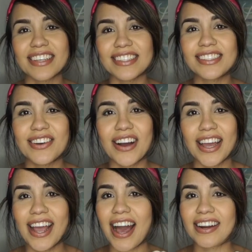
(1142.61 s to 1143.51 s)
this. So
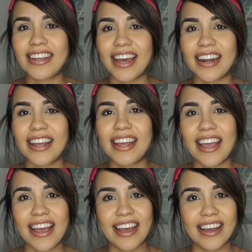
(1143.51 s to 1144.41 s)
I had to get it,
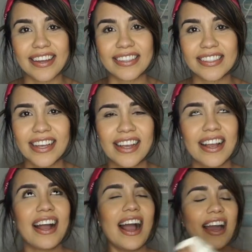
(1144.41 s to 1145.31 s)
and
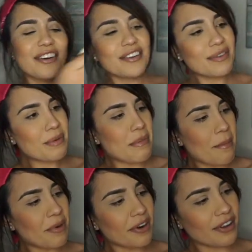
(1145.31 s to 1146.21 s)
I don't even
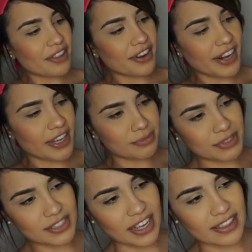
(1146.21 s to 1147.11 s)
remember all their
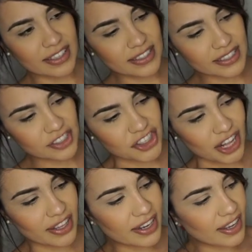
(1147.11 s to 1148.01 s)
names. I think it's
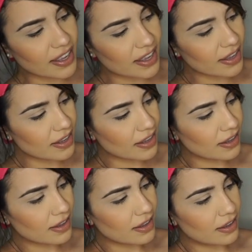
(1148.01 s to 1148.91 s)
Angelica,
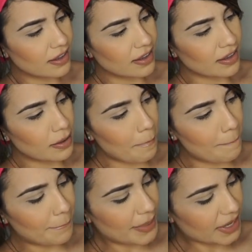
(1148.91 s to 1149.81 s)

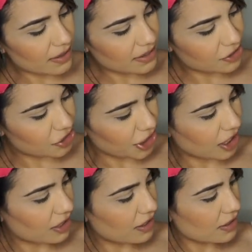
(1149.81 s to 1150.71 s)
Bill, and
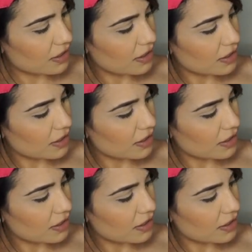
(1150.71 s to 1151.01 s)
Jill.